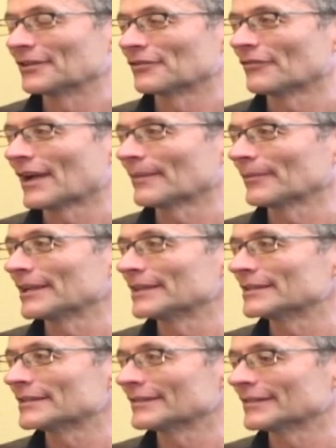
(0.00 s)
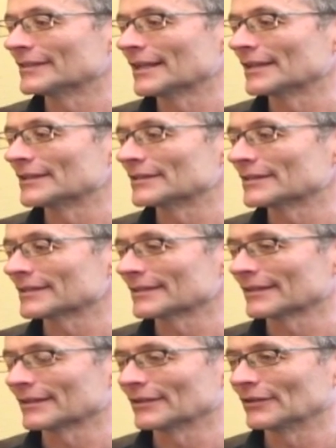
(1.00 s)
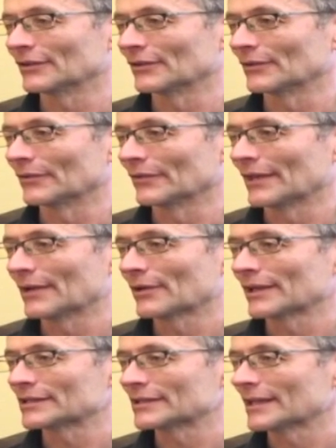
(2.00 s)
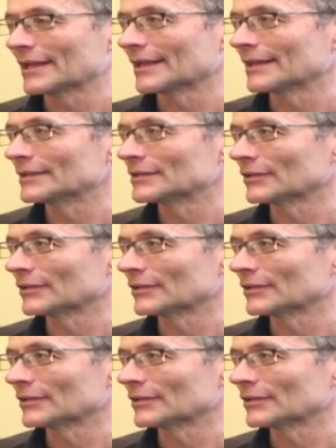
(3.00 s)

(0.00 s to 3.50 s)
And their families says, they want to stay,